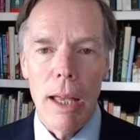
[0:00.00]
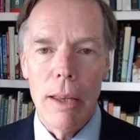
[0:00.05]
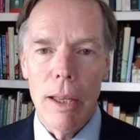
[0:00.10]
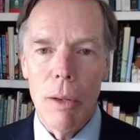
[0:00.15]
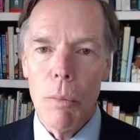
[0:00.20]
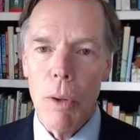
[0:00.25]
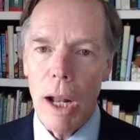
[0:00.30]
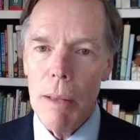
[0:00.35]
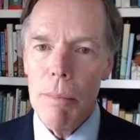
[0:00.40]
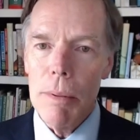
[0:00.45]

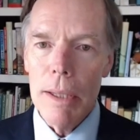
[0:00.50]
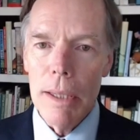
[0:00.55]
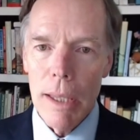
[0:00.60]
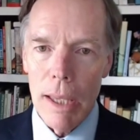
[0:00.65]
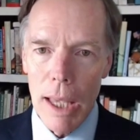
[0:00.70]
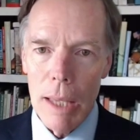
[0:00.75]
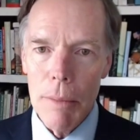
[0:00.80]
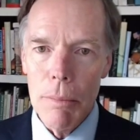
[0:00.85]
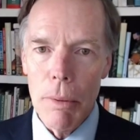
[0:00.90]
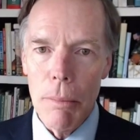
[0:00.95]
And then when I
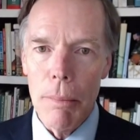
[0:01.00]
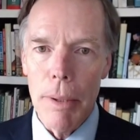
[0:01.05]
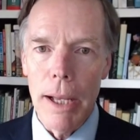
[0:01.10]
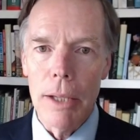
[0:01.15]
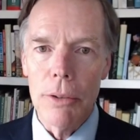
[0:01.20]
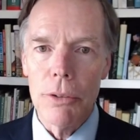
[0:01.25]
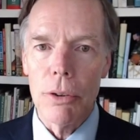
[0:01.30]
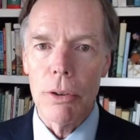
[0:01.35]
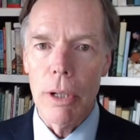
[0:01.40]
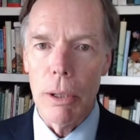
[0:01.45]
became
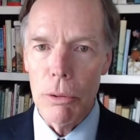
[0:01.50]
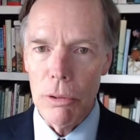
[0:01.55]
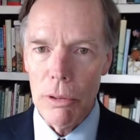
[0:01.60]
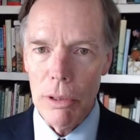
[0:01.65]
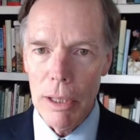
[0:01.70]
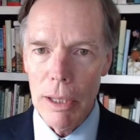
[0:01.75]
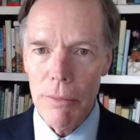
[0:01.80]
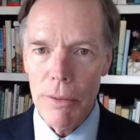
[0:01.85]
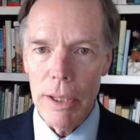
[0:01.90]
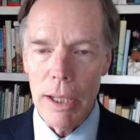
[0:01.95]
ambassador, I
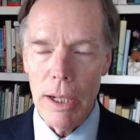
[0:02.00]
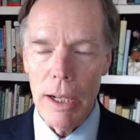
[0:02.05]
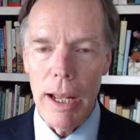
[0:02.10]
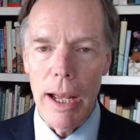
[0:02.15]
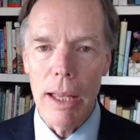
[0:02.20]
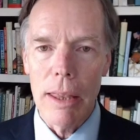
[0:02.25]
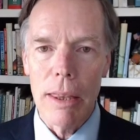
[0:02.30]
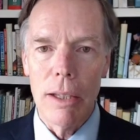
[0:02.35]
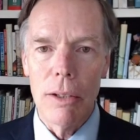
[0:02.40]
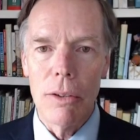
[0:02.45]
was living
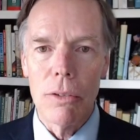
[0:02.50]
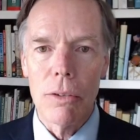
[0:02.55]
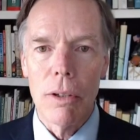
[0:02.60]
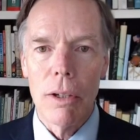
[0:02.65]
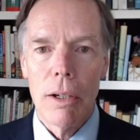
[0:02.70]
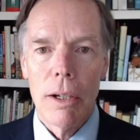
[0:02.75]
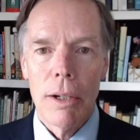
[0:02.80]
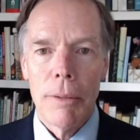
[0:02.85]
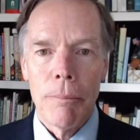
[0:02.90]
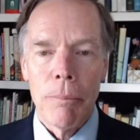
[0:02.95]
in
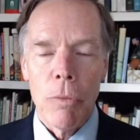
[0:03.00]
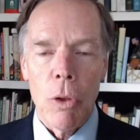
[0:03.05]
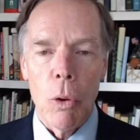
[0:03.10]
Athens.